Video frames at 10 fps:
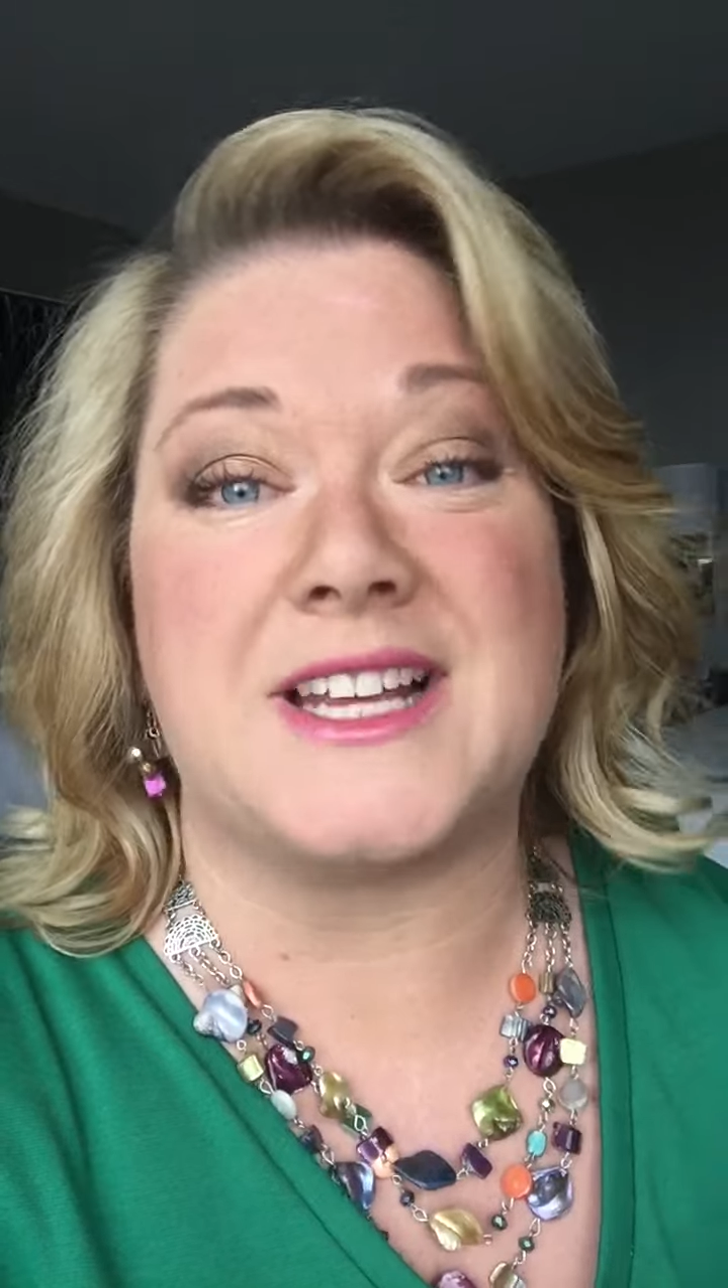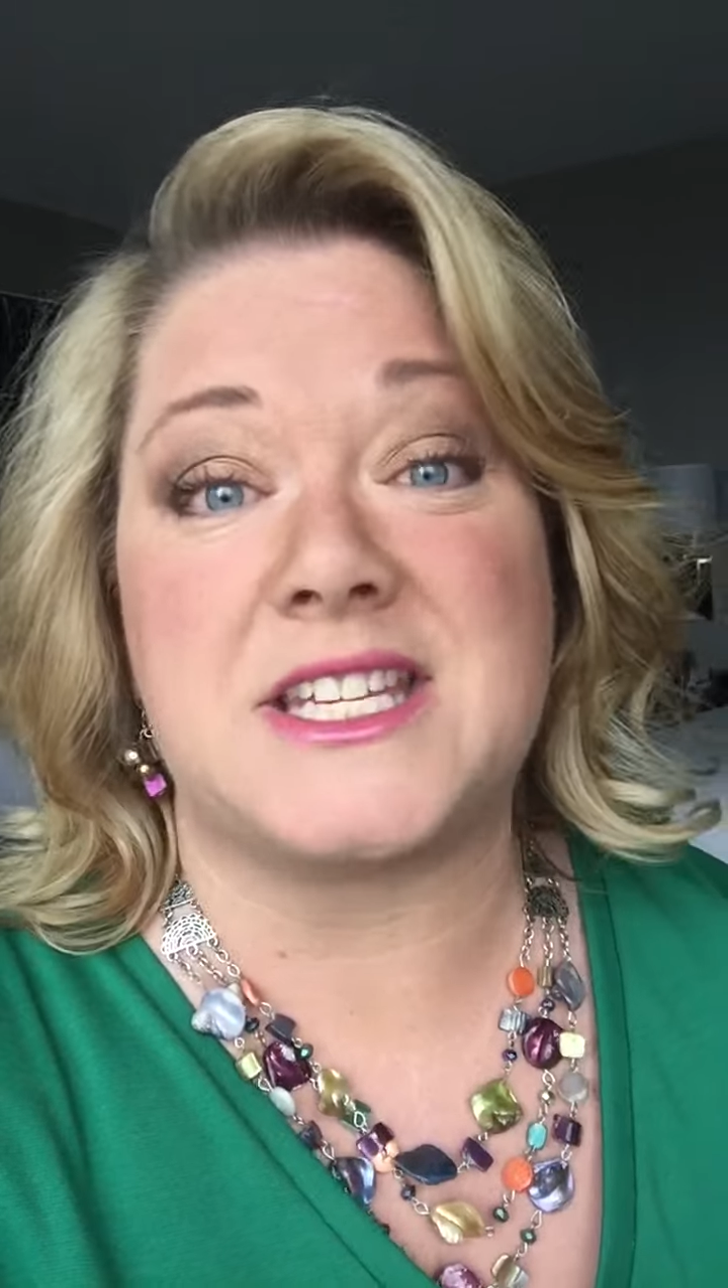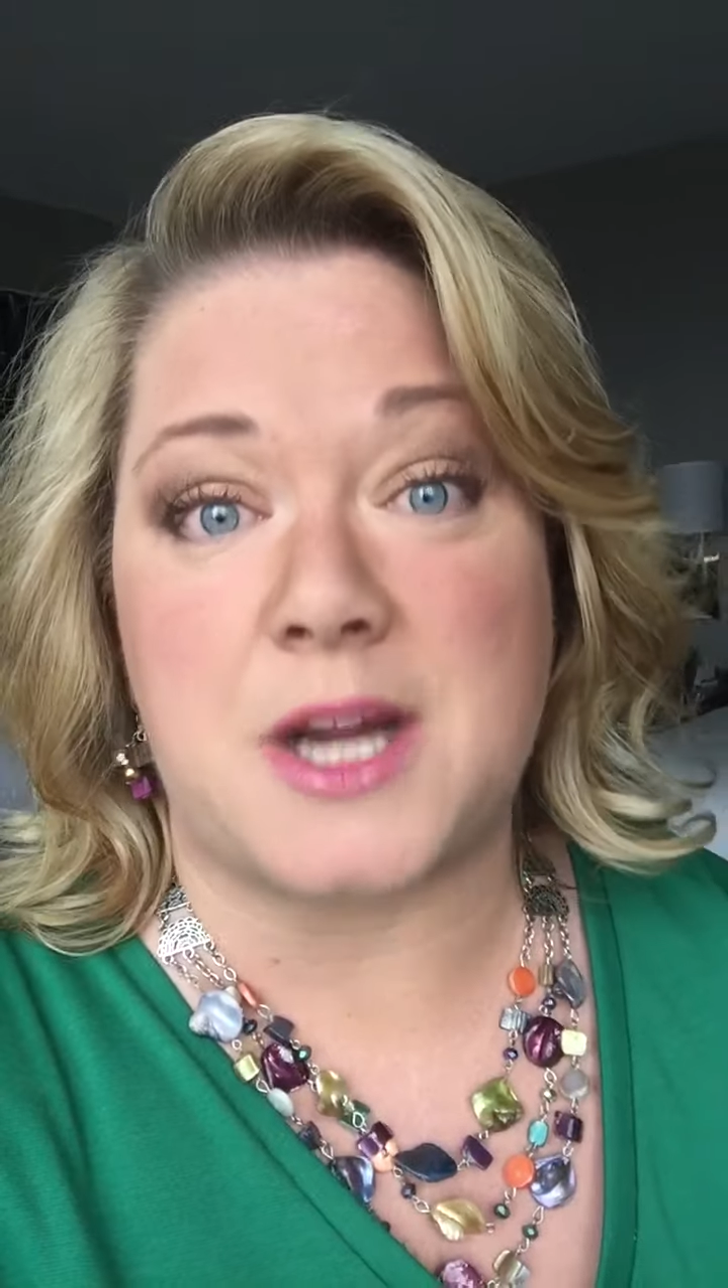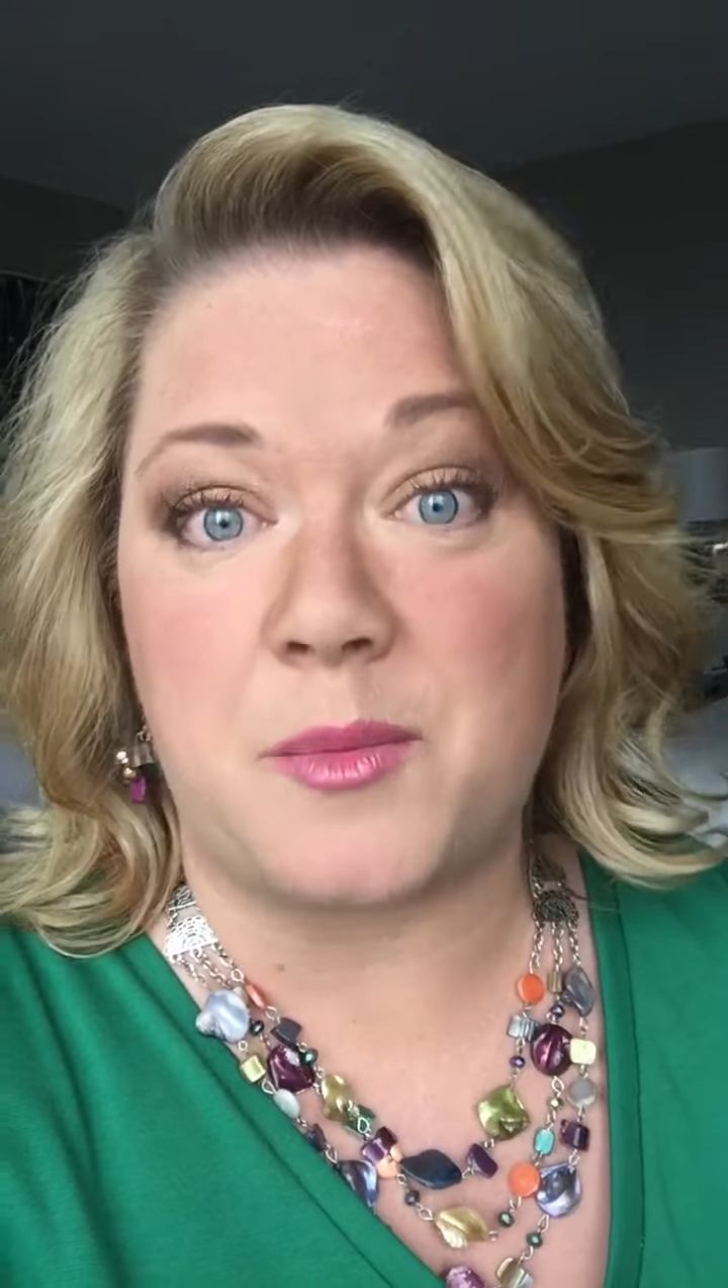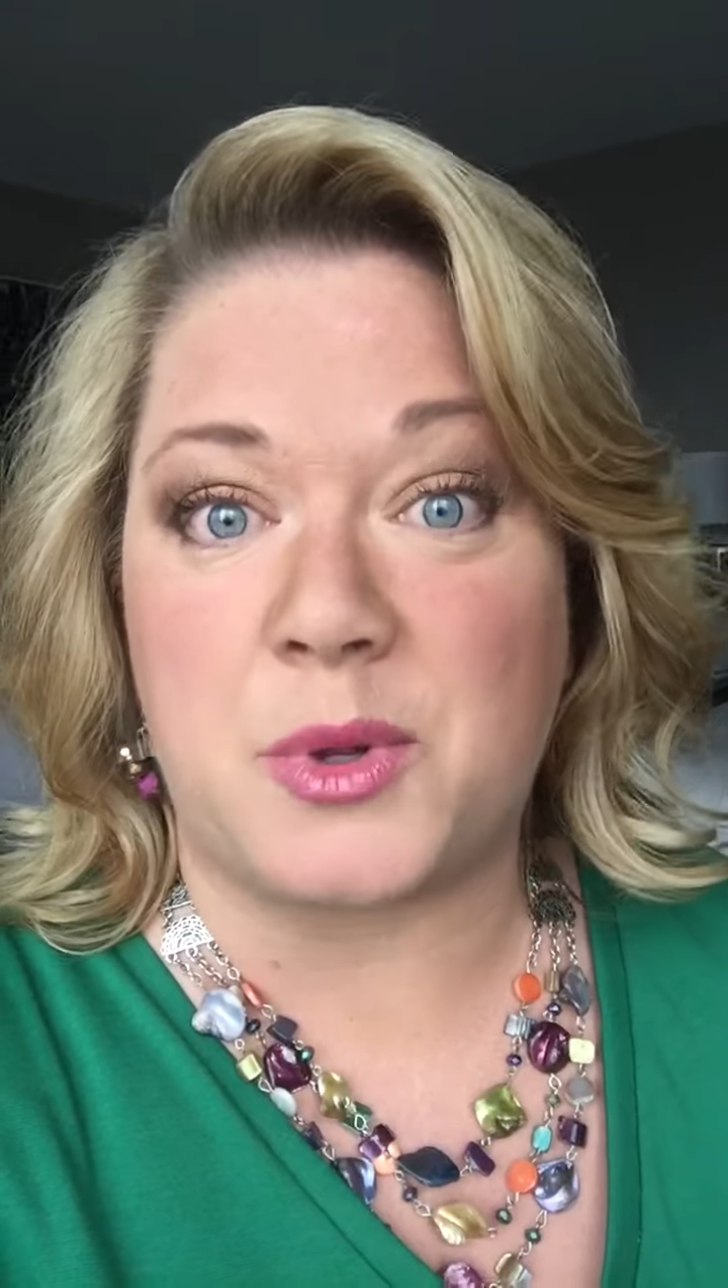I
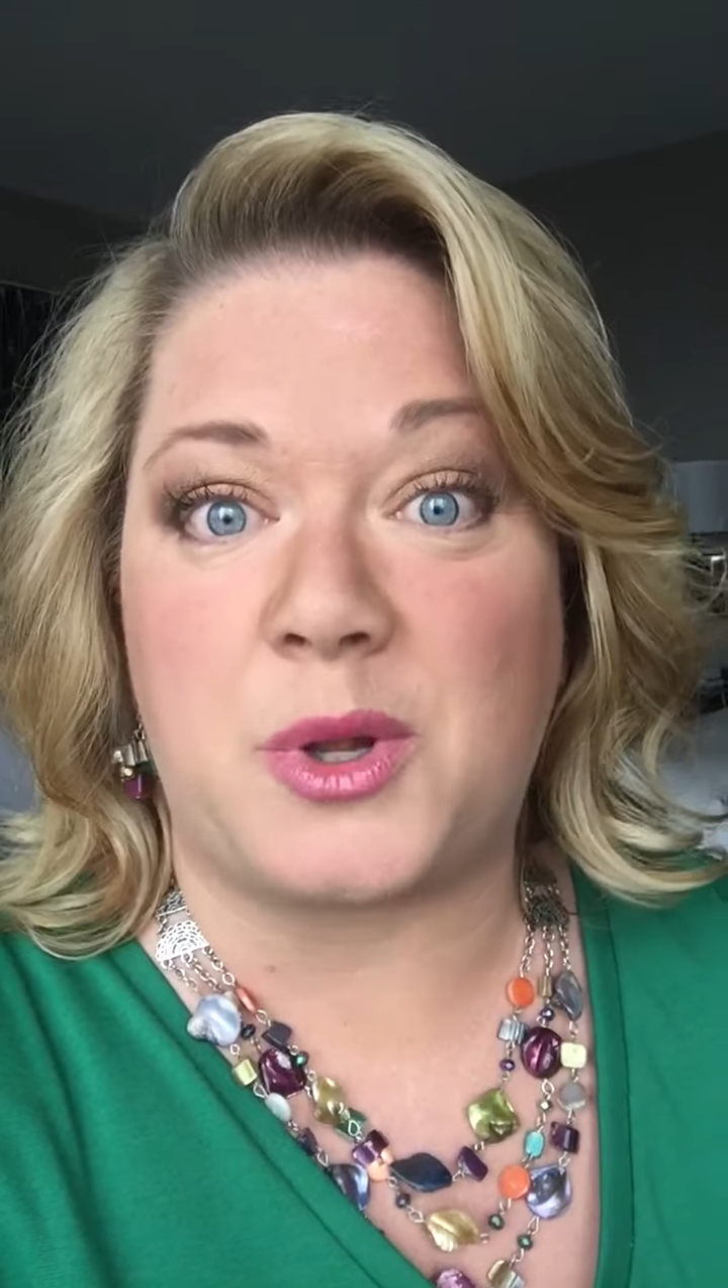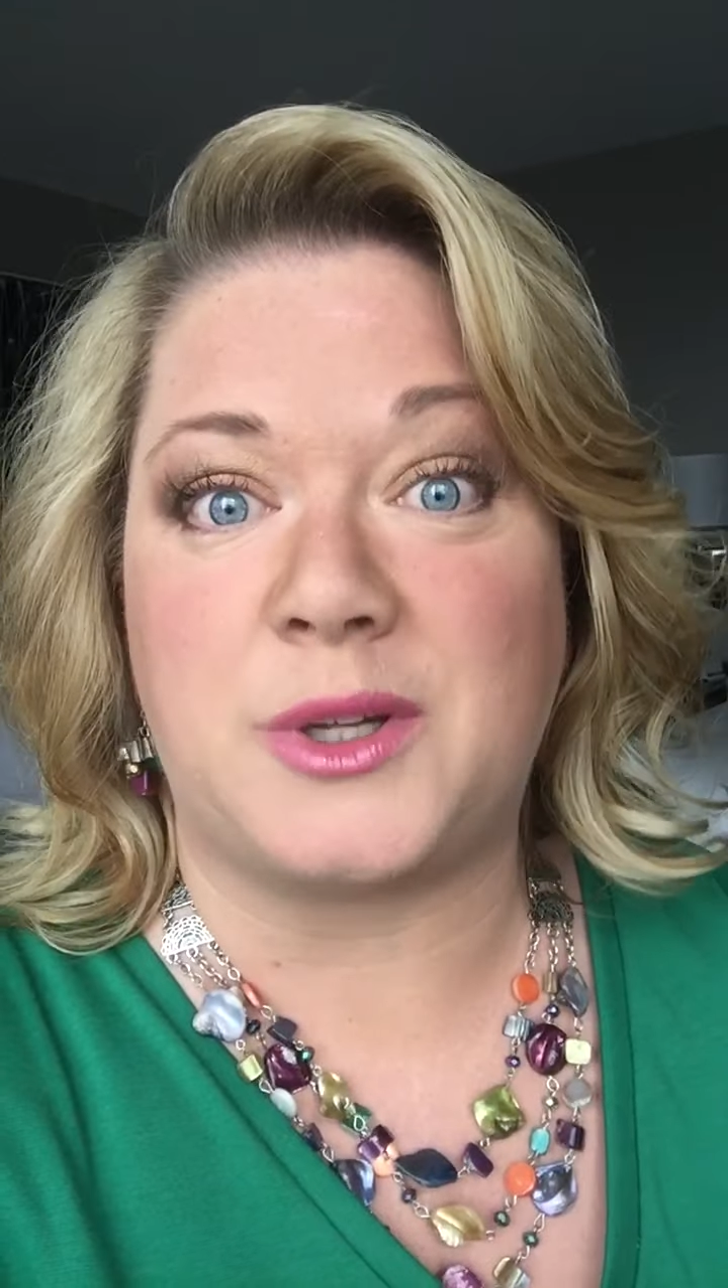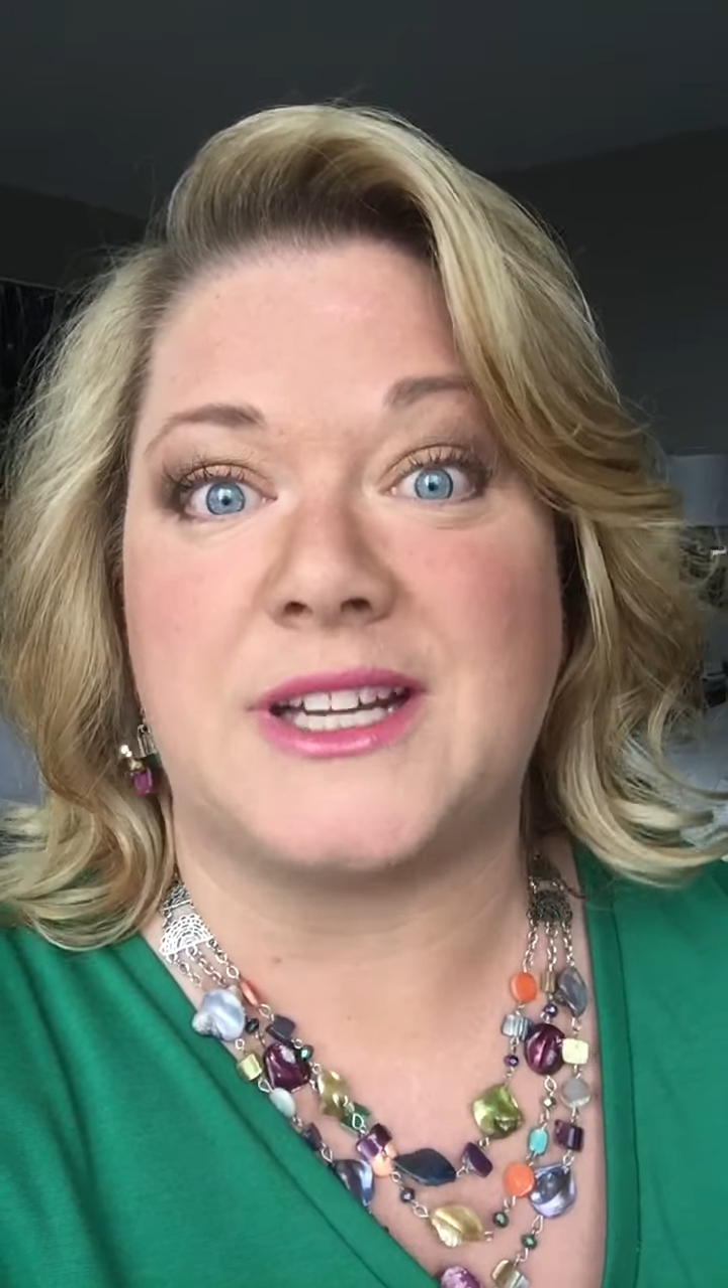stumbled